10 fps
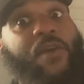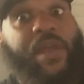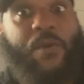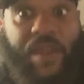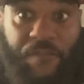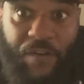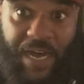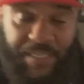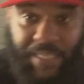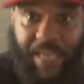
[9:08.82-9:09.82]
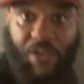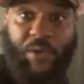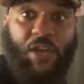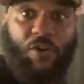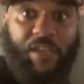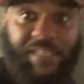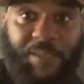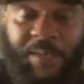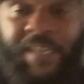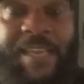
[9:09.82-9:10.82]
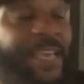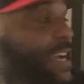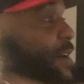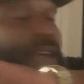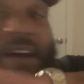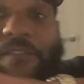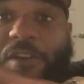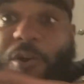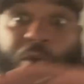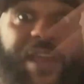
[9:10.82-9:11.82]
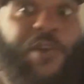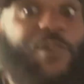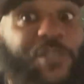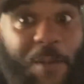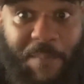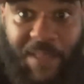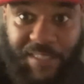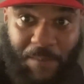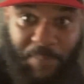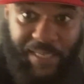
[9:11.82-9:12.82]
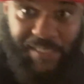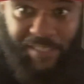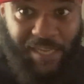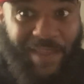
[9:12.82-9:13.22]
quick, quick, fast, like quick cook, you see me? Because we have to go quick cook something else someplace else because I